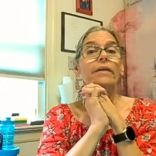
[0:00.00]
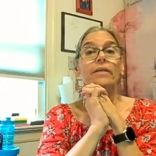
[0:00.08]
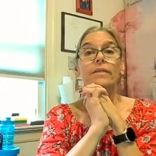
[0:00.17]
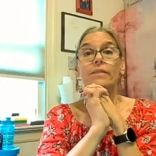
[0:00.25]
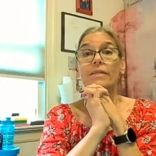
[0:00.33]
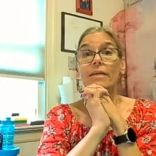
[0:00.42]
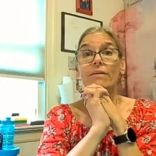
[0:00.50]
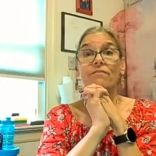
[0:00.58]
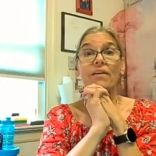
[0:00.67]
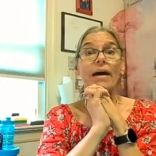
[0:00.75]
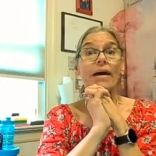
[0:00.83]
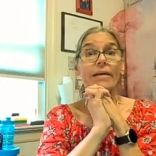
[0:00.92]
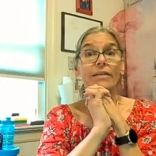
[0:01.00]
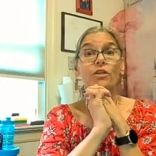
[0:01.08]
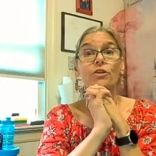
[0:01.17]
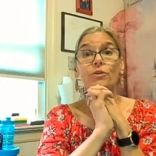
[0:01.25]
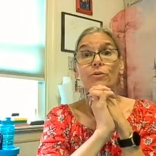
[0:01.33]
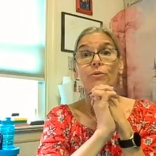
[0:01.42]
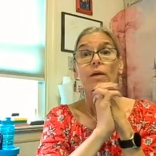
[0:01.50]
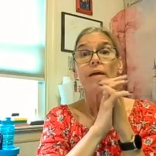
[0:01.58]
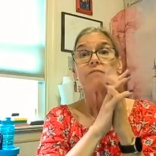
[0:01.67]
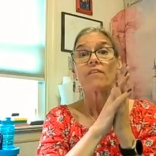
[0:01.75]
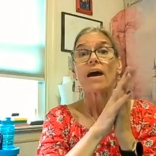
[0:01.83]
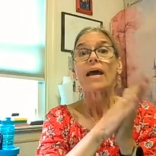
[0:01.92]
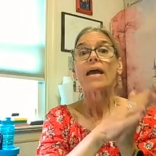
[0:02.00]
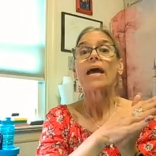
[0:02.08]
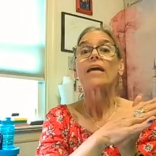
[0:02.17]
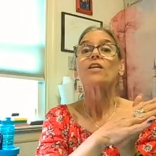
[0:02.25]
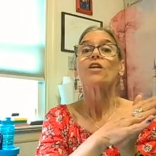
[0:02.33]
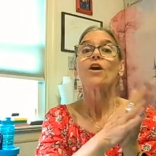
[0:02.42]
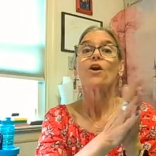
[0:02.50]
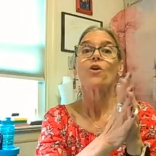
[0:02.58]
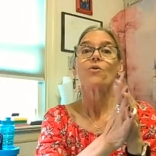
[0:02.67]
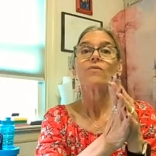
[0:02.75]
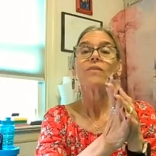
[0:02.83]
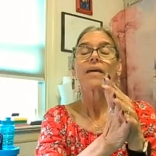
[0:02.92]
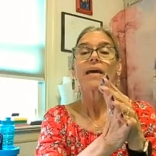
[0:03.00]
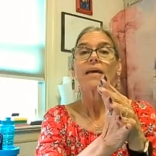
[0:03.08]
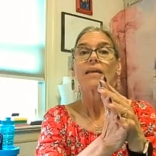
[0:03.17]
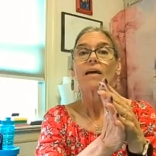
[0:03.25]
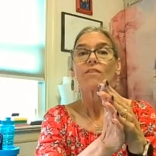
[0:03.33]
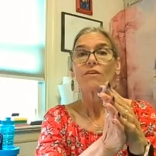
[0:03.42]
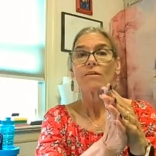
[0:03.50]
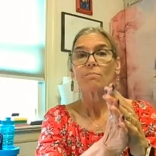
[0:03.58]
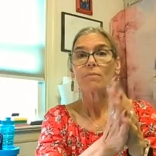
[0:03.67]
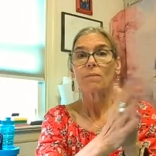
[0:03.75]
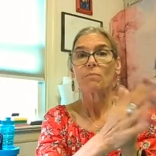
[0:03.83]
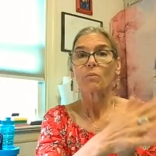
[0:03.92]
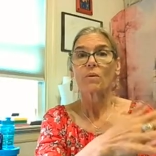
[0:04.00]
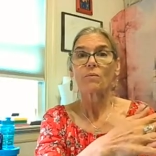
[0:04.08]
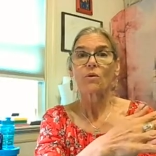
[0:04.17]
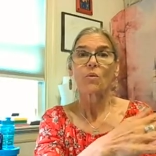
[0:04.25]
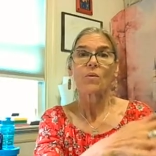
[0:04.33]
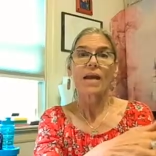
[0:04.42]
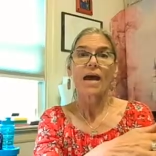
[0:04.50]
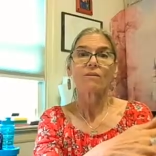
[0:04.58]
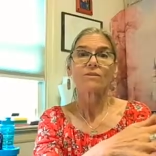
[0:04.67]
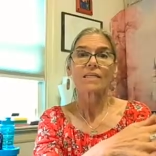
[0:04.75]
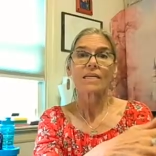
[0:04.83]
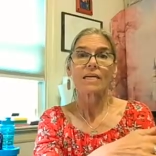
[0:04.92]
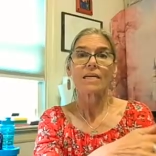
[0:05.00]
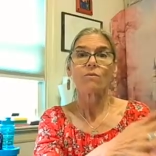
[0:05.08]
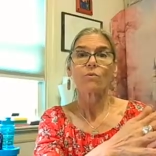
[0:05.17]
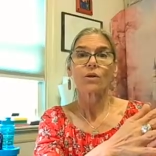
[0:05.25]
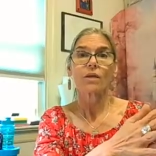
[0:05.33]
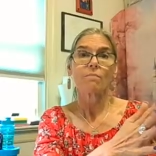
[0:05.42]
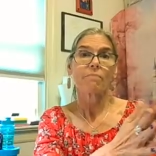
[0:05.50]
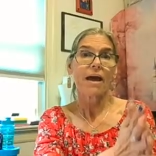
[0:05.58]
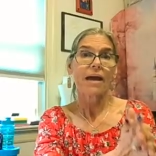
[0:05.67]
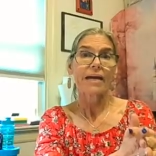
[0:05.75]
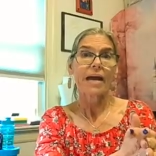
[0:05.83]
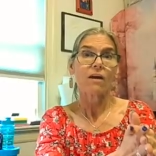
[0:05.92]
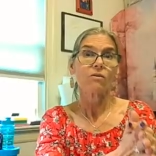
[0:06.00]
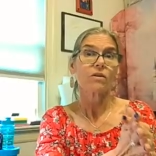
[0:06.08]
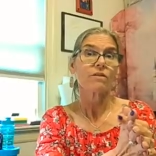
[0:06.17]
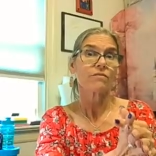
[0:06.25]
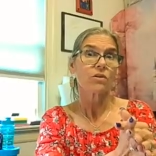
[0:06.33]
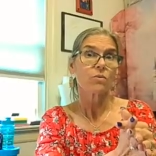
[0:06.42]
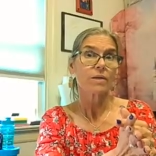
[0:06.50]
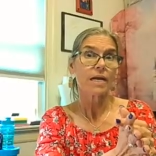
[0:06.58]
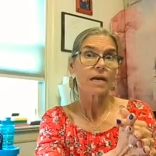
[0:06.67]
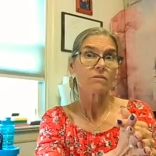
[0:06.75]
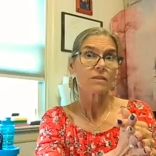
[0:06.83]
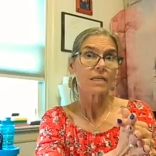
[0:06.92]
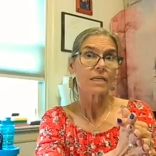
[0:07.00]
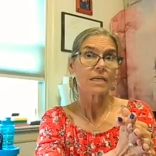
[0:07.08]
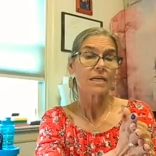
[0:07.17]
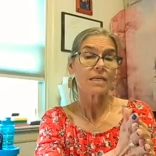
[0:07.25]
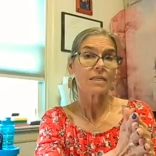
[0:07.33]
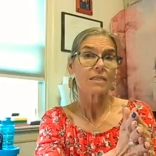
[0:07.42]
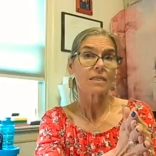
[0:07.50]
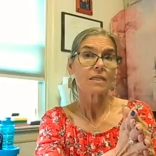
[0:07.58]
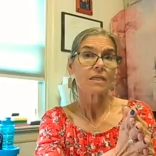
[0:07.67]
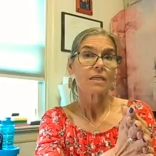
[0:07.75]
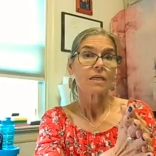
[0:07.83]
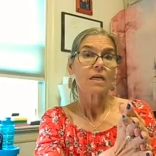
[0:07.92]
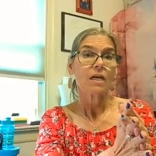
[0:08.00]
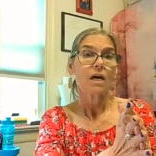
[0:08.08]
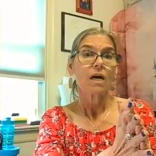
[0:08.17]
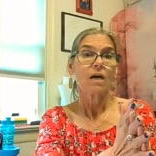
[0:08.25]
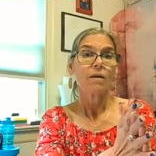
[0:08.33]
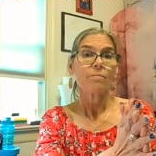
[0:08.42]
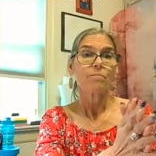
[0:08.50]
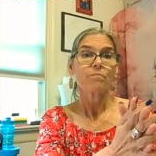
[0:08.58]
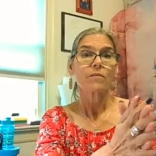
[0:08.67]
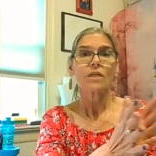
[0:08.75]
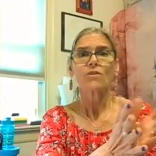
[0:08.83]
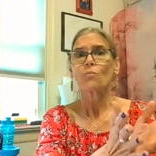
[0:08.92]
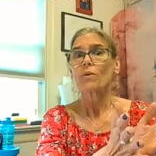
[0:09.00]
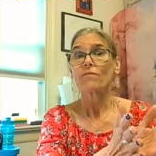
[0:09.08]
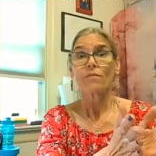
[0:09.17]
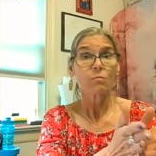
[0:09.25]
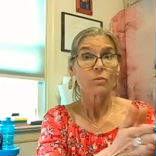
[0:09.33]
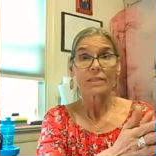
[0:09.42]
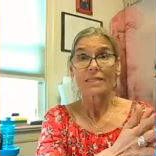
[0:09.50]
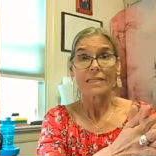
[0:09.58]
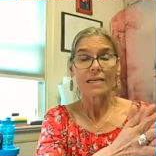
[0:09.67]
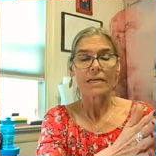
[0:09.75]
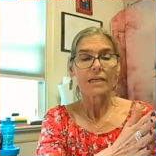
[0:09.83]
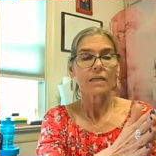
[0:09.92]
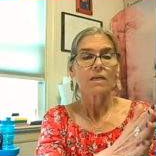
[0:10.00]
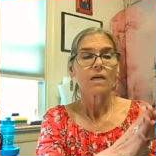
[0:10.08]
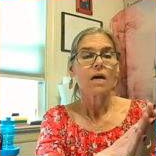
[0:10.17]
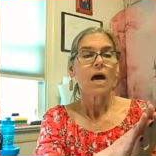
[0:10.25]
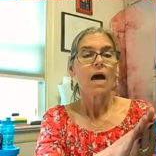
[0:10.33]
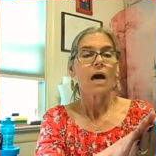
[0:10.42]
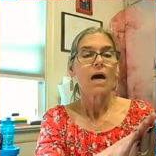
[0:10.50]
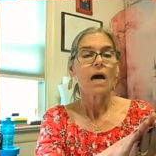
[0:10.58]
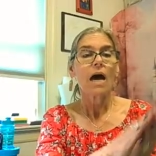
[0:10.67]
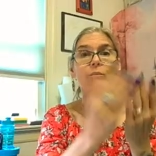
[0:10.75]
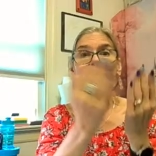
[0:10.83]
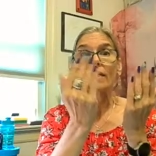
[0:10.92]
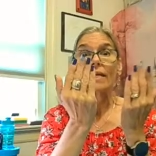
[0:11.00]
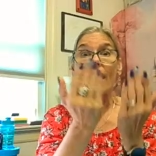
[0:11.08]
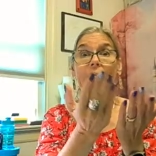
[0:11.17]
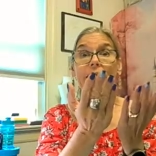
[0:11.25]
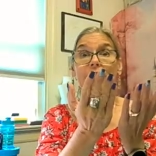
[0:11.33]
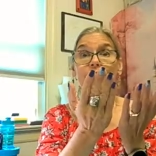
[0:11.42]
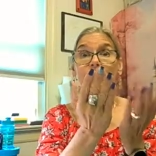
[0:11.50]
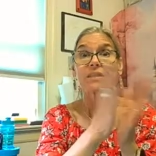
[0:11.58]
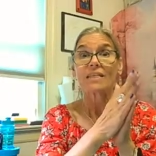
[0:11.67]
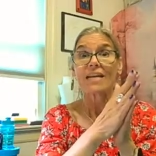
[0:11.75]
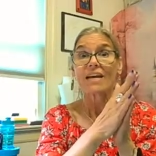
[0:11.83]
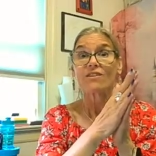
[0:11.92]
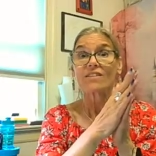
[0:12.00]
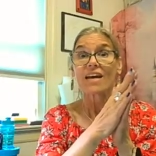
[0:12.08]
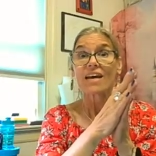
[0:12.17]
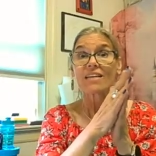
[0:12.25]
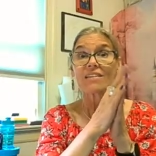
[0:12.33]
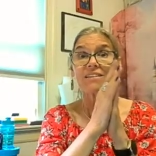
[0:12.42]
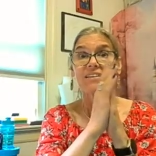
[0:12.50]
Because if I had known that the people we were going out to eat were going to back out of going out to eat, because one of them was sick, I would not have put the nails on.